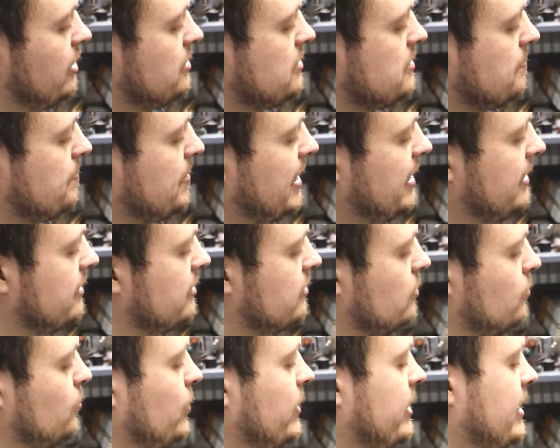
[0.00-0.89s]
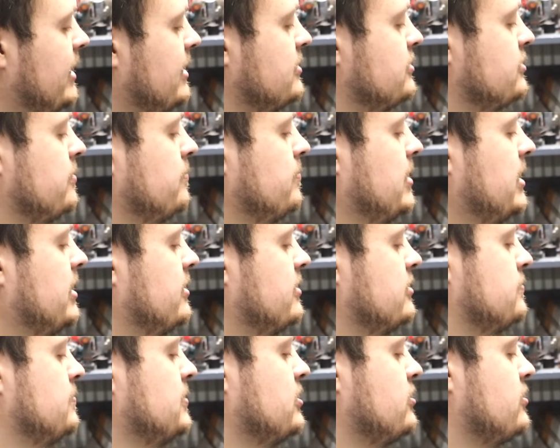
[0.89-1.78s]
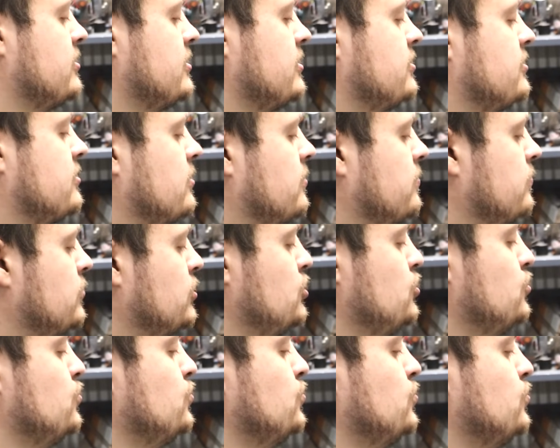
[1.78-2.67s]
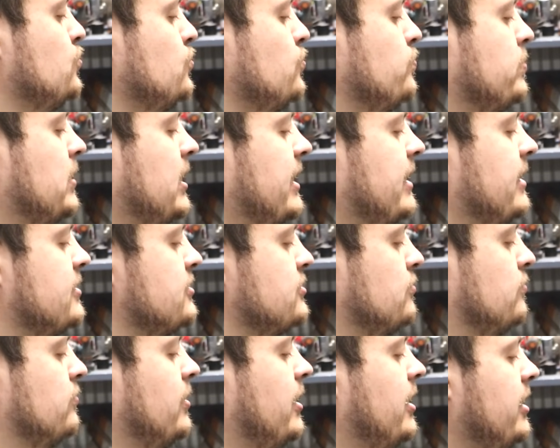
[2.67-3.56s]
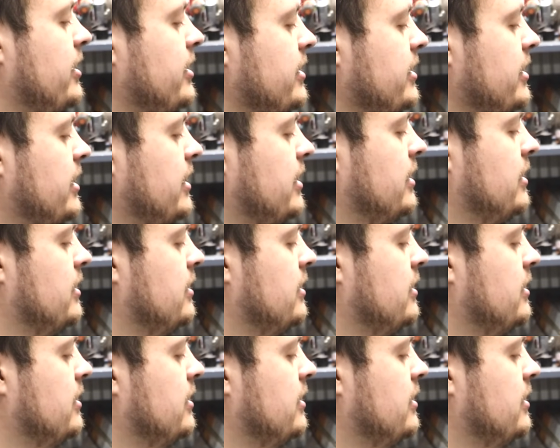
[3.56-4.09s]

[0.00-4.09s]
Depending on what engine management system you plan to run,